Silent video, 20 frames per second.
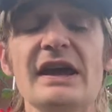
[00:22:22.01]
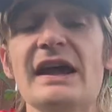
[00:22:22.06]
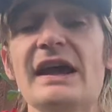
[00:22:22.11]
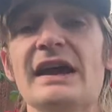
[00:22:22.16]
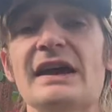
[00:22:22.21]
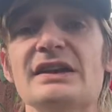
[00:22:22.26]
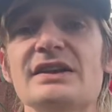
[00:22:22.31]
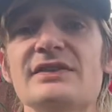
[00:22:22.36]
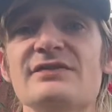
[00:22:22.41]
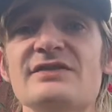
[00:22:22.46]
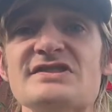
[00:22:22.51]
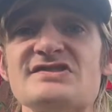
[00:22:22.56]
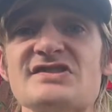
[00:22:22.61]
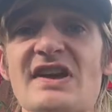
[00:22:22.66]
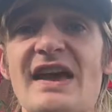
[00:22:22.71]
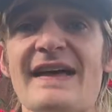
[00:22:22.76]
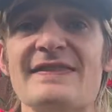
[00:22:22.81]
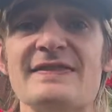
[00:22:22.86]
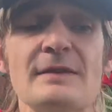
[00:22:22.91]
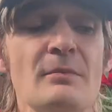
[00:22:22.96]
And if it's
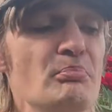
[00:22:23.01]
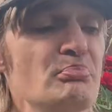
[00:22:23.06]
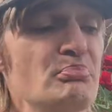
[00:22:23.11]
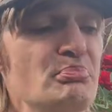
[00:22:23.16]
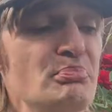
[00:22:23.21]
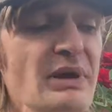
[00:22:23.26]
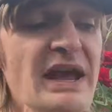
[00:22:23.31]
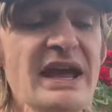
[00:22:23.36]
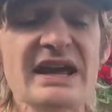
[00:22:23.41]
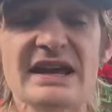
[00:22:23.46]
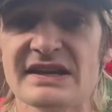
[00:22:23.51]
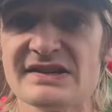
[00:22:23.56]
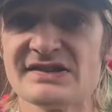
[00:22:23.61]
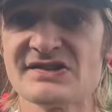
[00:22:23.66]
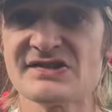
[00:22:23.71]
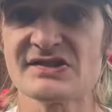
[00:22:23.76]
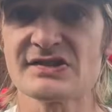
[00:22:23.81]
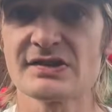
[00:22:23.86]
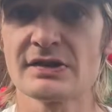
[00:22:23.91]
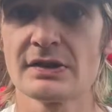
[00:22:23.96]
at the
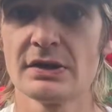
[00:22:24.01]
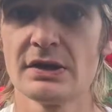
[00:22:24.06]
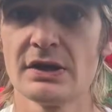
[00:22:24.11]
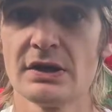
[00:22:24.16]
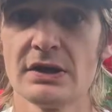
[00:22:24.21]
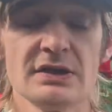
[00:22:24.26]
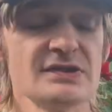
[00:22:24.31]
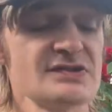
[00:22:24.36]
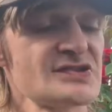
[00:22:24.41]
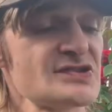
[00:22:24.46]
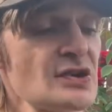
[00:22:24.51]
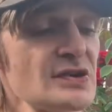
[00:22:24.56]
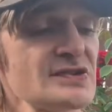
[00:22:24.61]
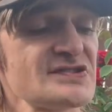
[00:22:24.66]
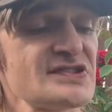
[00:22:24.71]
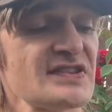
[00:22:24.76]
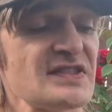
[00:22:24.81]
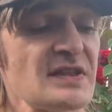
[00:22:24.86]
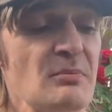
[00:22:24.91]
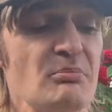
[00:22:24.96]
base,
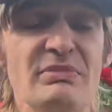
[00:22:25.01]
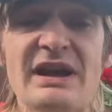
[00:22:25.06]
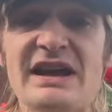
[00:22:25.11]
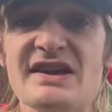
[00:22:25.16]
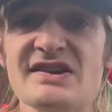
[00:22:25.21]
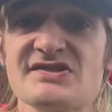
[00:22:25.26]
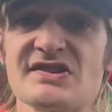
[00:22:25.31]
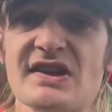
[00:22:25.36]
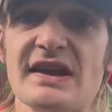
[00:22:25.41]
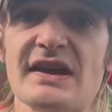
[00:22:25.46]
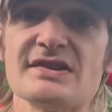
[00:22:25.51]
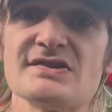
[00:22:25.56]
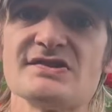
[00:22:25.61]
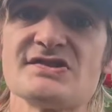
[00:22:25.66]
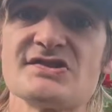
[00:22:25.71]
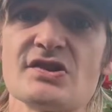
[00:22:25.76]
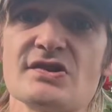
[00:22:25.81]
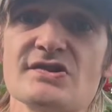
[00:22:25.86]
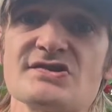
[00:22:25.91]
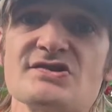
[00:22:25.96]
starts at the base and
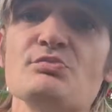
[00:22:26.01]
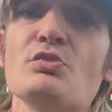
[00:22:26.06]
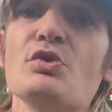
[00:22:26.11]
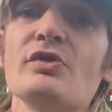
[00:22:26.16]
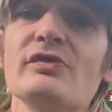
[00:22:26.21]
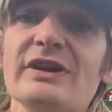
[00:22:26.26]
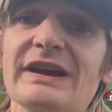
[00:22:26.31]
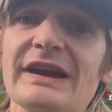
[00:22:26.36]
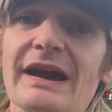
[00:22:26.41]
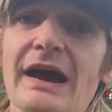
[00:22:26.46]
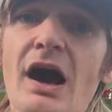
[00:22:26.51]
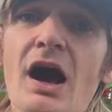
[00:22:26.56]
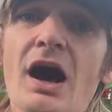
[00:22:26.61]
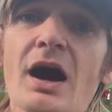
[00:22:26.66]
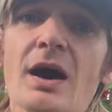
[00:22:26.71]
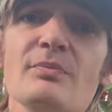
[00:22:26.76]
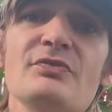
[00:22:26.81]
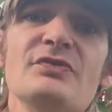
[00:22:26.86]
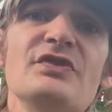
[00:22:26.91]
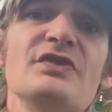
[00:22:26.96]
starts moving
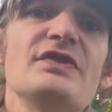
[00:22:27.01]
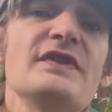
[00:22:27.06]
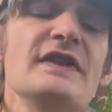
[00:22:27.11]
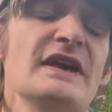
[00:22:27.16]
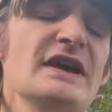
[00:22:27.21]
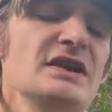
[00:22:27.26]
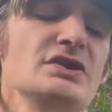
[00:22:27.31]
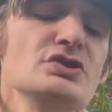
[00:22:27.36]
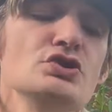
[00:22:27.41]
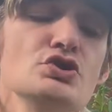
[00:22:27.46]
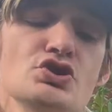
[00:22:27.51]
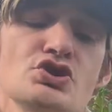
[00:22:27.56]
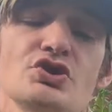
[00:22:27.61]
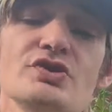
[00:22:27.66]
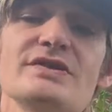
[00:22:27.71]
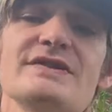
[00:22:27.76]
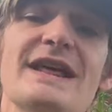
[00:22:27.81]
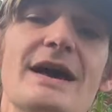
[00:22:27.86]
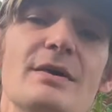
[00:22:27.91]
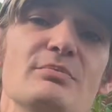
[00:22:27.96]
up, then
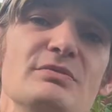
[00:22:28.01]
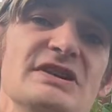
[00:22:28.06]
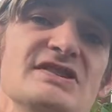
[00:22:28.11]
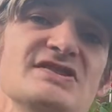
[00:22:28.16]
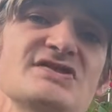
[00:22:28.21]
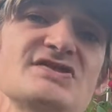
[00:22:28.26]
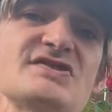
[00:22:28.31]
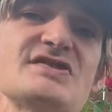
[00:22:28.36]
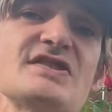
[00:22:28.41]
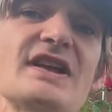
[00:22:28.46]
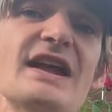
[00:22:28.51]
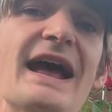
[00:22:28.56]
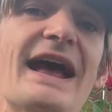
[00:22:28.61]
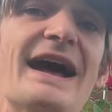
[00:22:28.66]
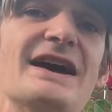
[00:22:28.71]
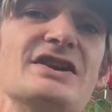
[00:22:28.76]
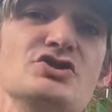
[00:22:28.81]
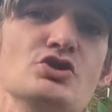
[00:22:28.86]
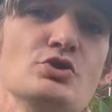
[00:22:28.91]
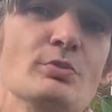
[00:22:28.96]
usually that means that it
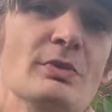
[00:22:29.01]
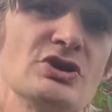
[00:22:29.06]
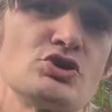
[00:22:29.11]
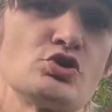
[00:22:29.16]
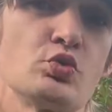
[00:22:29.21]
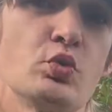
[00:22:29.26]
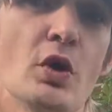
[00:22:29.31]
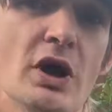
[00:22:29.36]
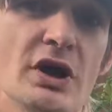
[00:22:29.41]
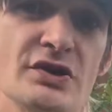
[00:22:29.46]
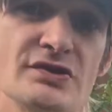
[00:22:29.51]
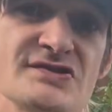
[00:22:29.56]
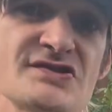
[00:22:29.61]
had too much water.